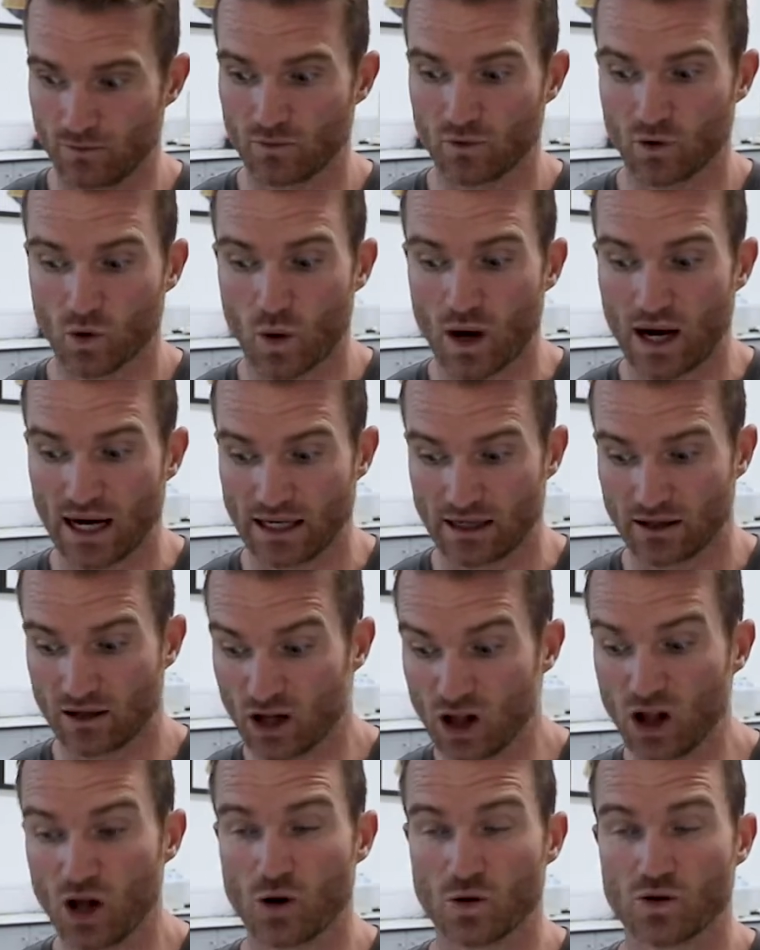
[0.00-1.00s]
quite
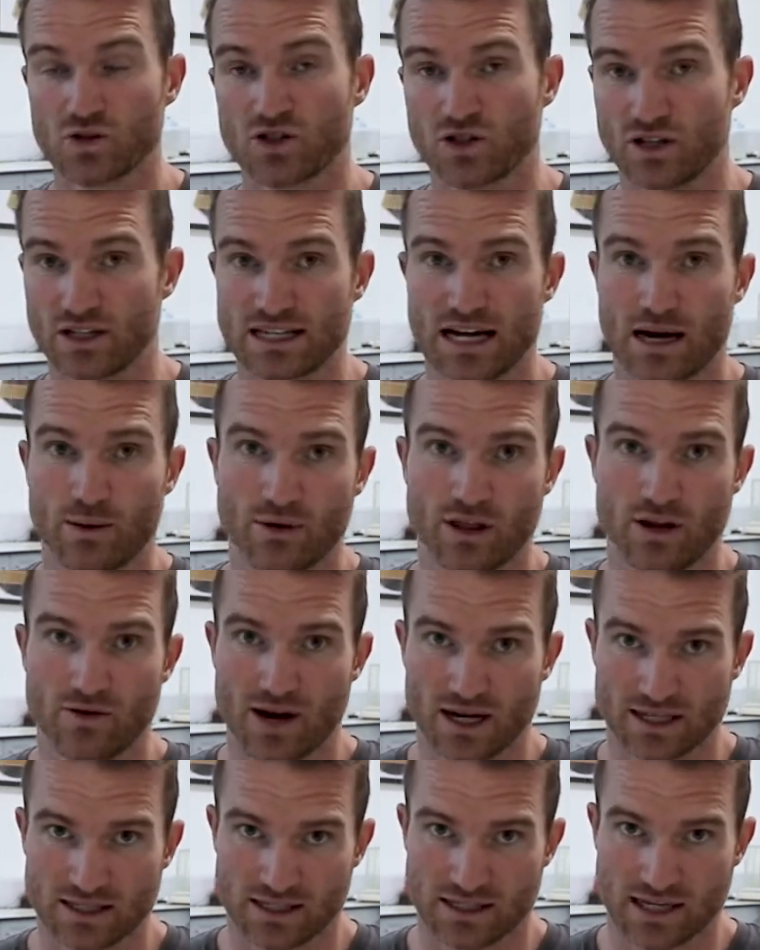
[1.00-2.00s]
close to the time when they're
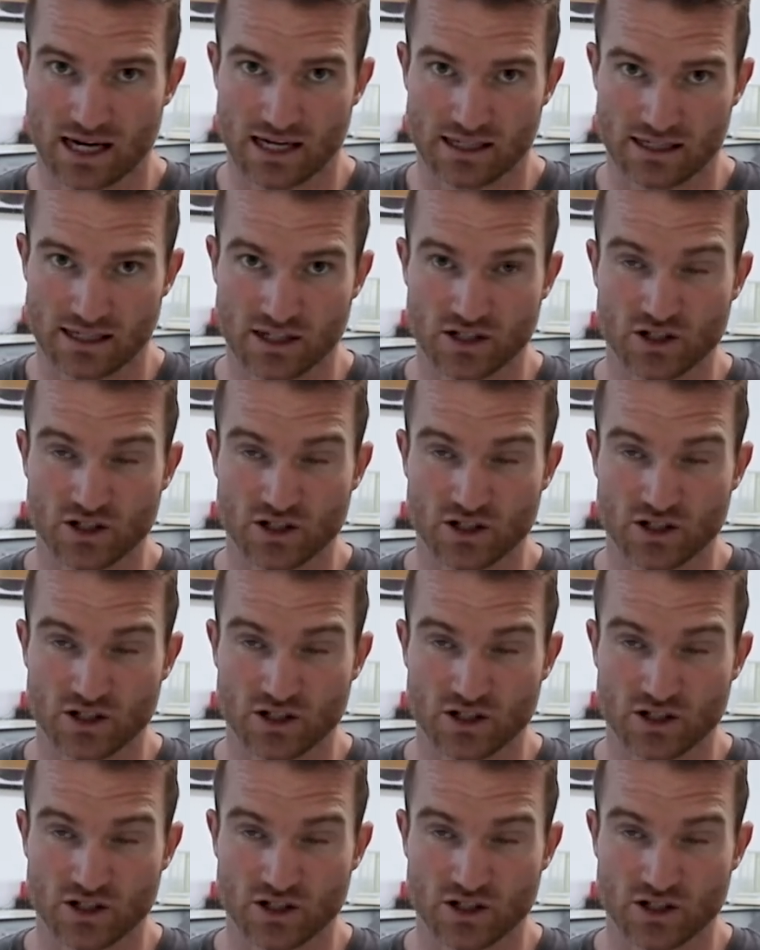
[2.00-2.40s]
exercising.